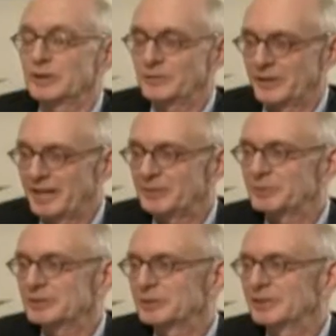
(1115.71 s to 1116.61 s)
worked for Alan
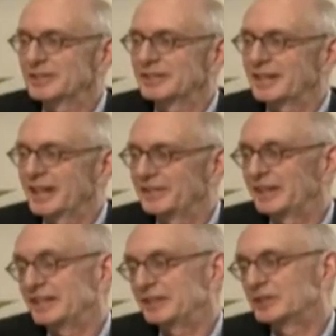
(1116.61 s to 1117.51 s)
Pakula, and
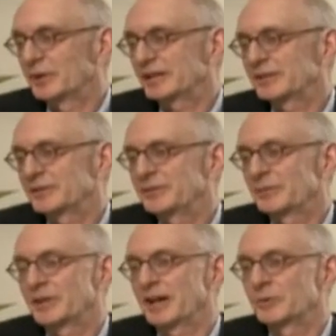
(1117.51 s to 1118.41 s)
then he directed a
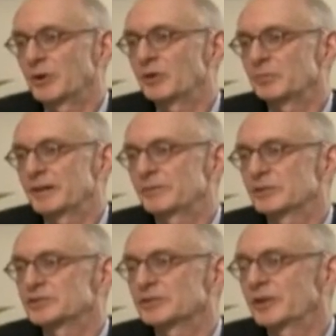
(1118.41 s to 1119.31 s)
film that I wrote. My
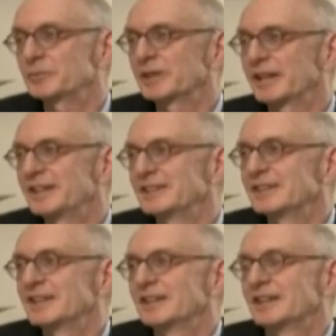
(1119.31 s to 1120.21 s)
first screenplay,
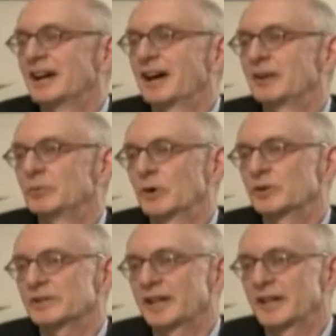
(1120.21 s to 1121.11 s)
I
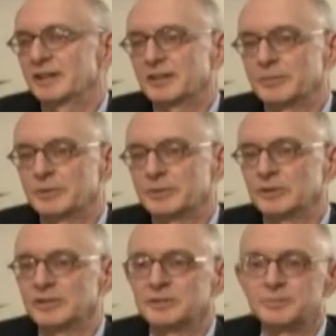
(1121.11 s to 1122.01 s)
wrote, and uh,
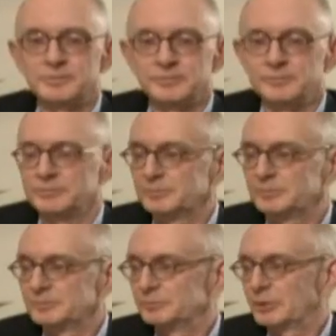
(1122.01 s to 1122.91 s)
Pakula
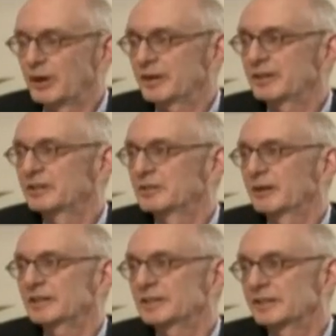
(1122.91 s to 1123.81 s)
bought it and
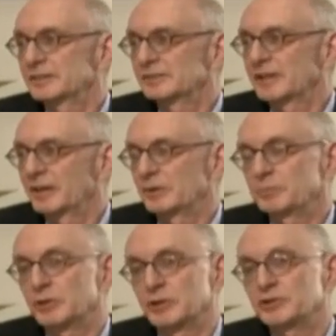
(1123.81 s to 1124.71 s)
directed it. And Who
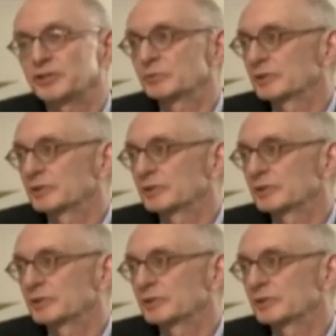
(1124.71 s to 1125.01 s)
was married to it.